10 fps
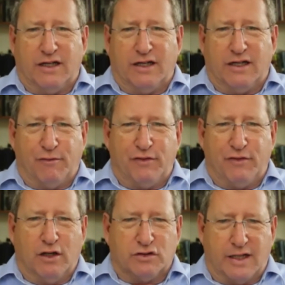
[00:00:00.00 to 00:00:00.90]
the vehicles
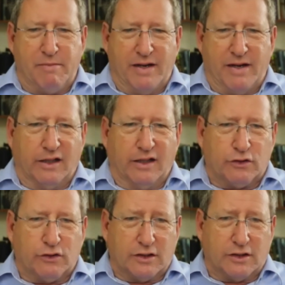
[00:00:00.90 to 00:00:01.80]
today being electric.
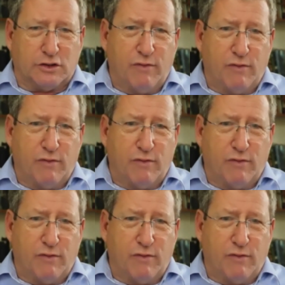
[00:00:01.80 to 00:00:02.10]
So we've got